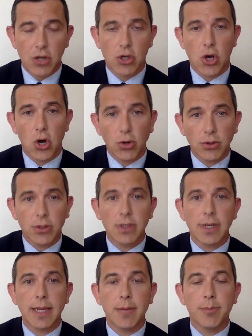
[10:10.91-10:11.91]

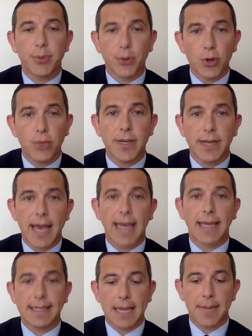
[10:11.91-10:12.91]
constantly improving
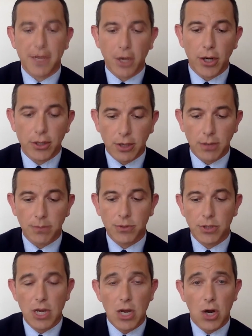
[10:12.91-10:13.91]
academic
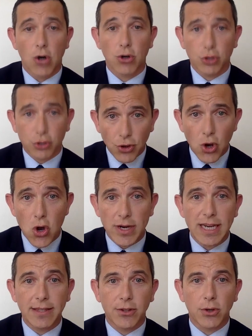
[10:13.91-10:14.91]
outcomes, our strong
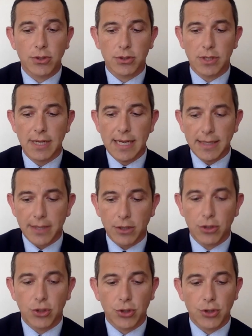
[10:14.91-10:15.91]
ethos that
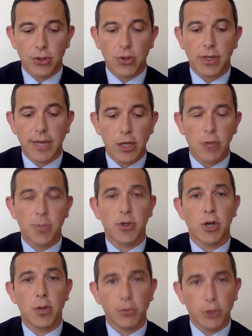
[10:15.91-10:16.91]
ensures our girls
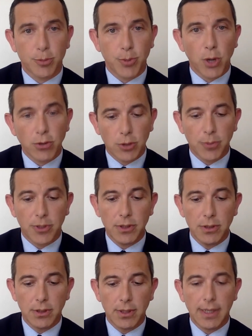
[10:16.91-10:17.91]
become
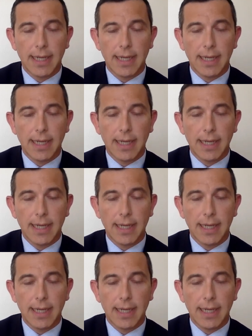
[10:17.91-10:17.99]
responsible,